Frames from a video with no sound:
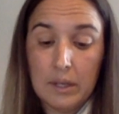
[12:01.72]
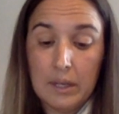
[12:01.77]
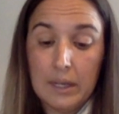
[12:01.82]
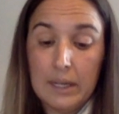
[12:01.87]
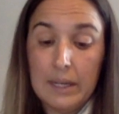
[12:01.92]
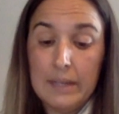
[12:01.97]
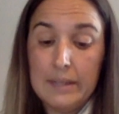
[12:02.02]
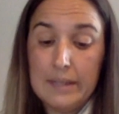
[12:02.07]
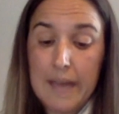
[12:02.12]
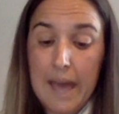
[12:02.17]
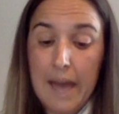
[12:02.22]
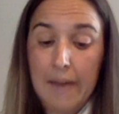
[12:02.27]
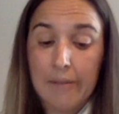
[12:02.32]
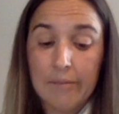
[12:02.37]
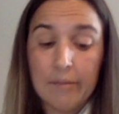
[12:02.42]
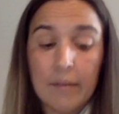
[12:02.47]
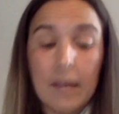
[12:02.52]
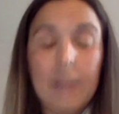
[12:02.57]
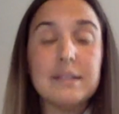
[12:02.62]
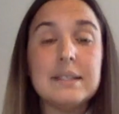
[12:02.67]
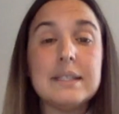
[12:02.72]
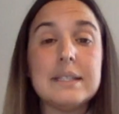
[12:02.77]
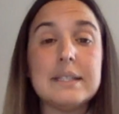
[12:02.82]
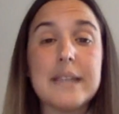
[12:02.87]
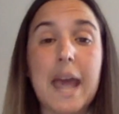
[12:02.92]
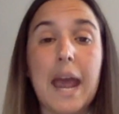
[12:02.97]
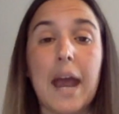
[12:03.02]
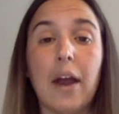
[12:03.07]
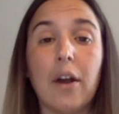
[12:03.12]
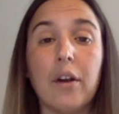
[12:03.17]
He sat and
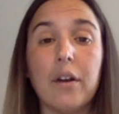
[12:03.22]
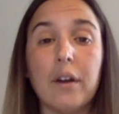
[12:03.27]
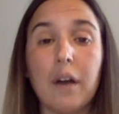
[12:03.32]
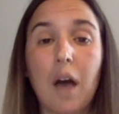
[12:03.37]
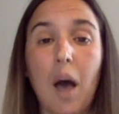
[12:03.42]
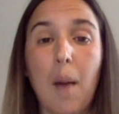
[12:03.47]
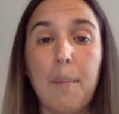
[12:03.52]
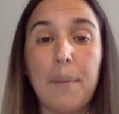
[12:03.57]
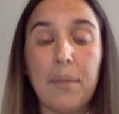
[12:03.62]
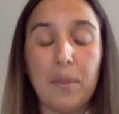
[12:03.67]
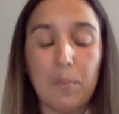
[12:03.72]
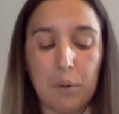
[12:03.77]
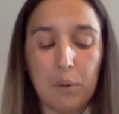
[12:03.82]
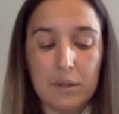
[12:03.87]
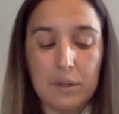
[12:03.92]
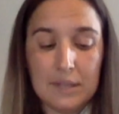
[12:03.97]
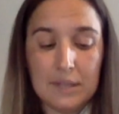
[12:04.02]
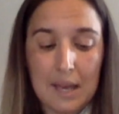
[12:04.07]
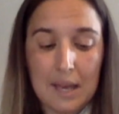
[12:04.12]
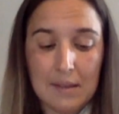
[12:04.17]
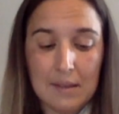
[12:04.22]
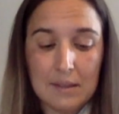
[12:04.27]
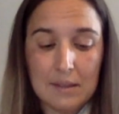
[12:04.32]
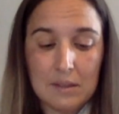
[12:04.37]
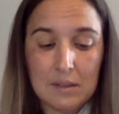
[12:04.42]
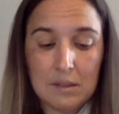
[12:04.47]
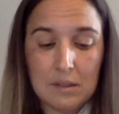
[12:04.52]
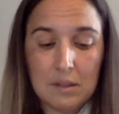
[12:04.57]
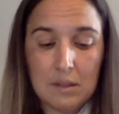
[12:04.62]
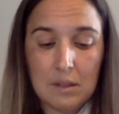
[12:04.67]
stared up at the princess.
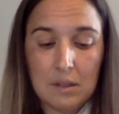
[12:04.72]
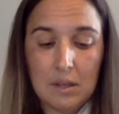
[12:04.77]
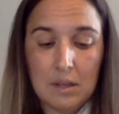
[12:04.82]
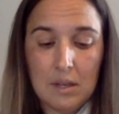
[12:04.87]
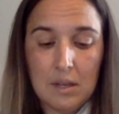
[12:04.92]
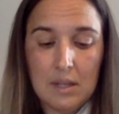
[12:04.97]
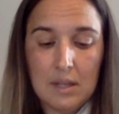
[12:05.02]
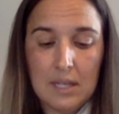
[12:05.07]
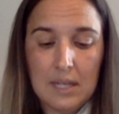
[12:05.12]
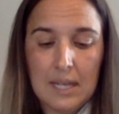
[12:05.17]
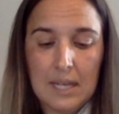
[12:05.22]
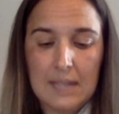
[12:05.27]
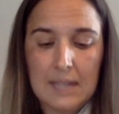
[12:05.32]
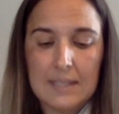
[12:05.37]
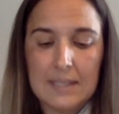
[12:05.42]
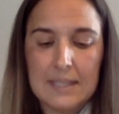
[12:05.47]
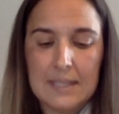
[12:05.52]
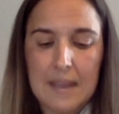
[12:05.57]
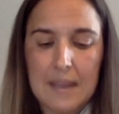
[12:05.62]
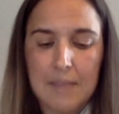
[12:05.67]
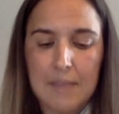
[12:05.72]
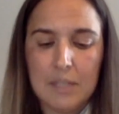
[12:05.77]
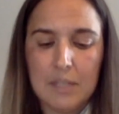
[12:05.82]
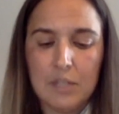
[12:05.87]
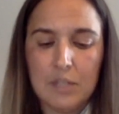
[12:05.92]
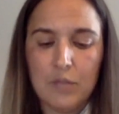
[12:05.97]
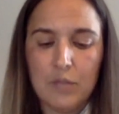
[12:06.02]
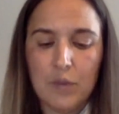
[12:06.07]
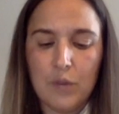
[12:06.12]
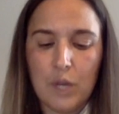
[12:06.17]
The king stamped
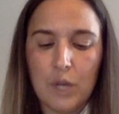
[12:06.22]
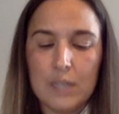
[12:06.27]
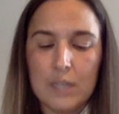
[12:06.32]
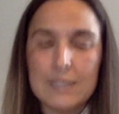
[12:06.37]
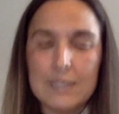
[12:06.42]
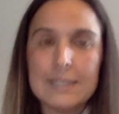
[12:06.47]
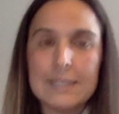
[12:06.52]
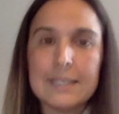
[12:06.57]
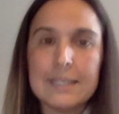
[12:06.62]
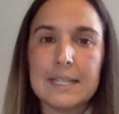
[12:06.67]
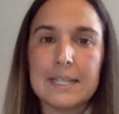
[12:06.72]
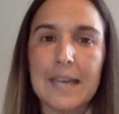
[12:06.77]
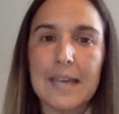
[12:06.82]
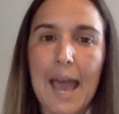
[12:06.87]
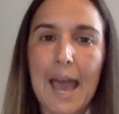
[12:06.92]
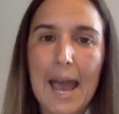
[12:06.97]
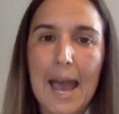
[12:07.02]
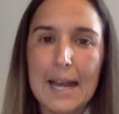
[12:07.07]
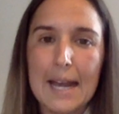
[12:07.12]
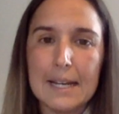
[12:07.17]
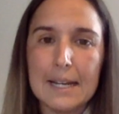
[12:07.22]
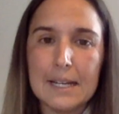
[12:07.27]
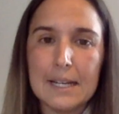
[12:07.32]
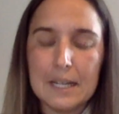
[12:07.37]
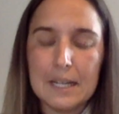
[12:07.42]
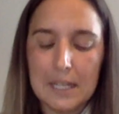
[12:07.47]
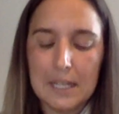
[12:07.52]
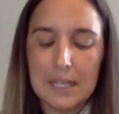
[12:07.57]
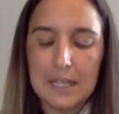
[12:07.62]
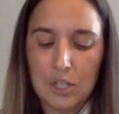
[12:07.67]
his foot. "Scat!"
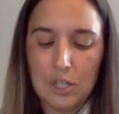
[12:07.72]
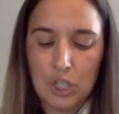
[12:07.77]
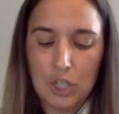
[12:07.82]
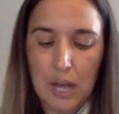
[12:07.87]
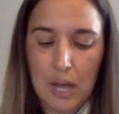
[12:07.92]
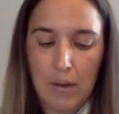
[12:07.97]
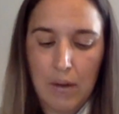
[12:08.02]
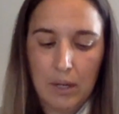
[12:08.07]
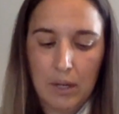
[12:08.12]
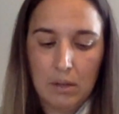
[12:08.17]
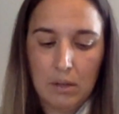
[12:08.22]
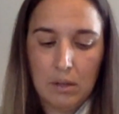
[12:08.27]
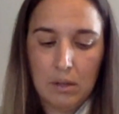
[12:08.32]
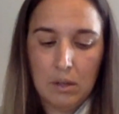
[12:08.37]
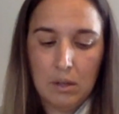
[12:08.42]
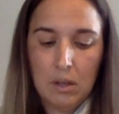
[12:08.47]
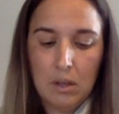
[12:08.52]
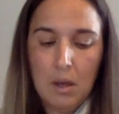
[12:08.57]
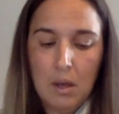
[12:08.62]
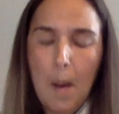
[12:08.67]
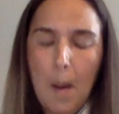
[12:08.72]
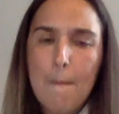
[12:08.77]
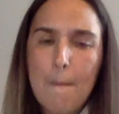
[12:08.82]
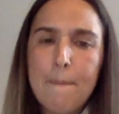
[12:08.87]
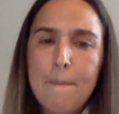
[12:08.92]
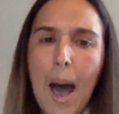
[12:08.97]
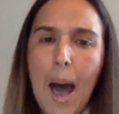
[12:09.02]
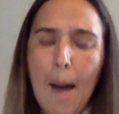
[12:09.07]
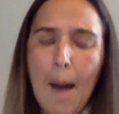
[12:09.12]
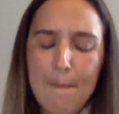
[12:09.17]
he shouted.
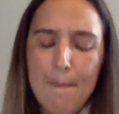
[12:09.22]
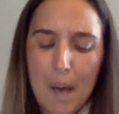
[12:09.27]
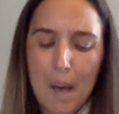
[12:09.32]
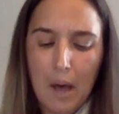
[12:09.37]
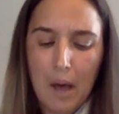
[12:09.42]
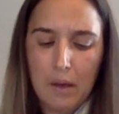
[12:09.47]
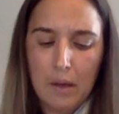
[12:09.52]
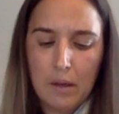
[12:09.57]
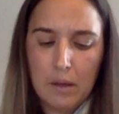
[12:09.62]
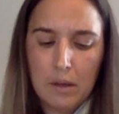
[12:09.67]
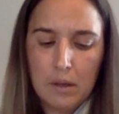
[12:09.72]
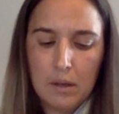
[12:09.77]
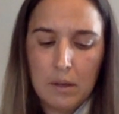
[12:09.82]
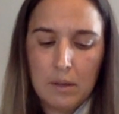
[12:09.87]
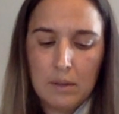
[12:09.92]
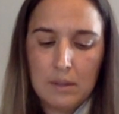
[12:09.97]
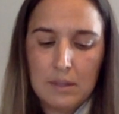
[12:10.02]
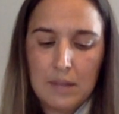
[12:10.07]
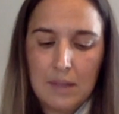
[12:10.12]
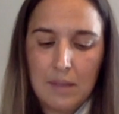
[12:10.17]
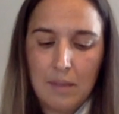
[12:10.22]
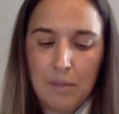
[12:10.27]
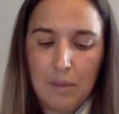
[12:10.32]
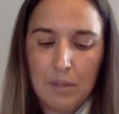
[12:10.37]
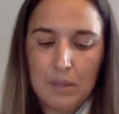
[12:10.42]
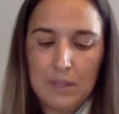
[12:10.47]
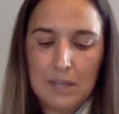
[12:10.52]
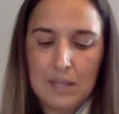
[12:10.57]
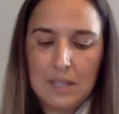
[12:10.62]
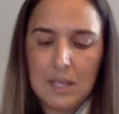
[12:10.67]
"Papa," said the
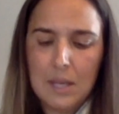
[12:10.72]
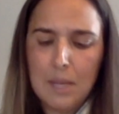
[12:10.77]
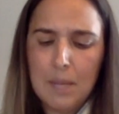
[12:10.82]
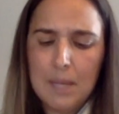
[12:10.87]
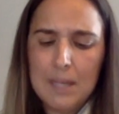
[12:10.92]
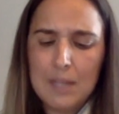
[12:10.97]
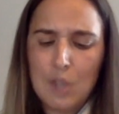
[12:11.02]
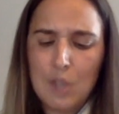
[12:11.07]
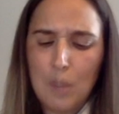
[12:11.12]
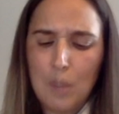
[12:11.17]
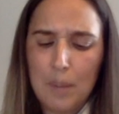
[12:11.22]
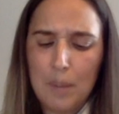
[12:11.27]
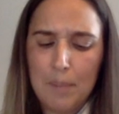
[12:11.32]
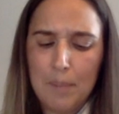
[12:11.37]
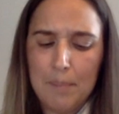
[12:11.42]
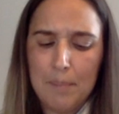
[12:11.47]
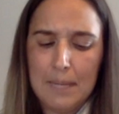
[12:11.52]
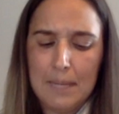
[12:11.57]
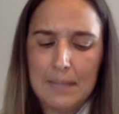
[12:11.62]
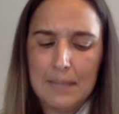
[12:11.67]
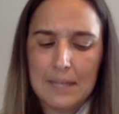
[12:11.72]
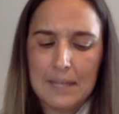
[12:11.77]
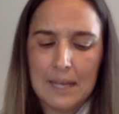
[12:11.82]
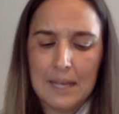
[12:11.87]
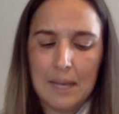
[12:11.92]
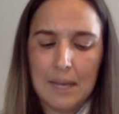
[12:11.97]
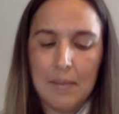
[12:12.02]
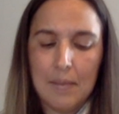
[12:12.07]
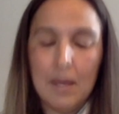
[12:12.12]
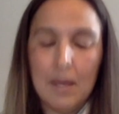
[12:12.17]
princess, "please don't be mean to
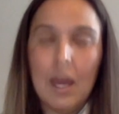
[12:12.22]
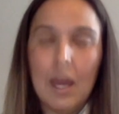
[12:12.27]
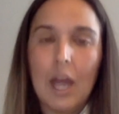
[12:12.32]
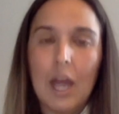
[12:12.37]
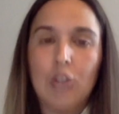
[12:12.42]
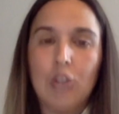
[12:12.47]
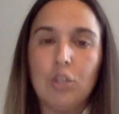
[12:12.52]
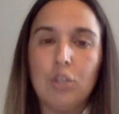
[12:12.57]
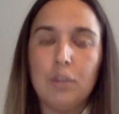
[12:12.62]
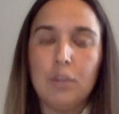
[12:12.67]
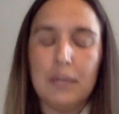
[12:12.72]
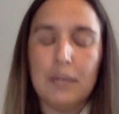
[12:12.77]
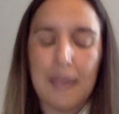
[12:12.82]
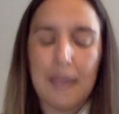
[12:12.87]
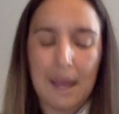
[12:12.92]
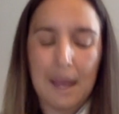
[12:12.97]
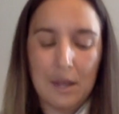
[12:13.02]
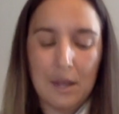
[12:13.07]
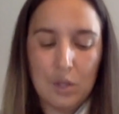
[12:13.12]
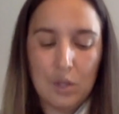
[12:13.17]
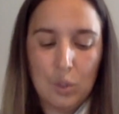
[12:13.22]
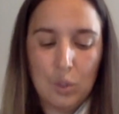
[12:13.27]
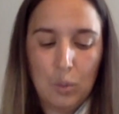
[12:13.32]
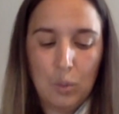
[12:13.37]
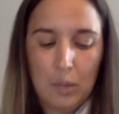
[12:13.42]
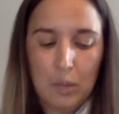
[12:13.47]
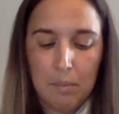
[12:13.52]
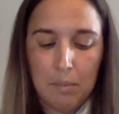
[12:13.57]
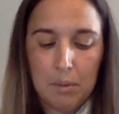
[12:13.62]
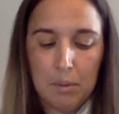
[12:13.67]
him," and she began to
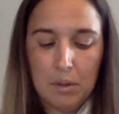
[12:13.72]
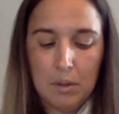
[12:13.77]
weep.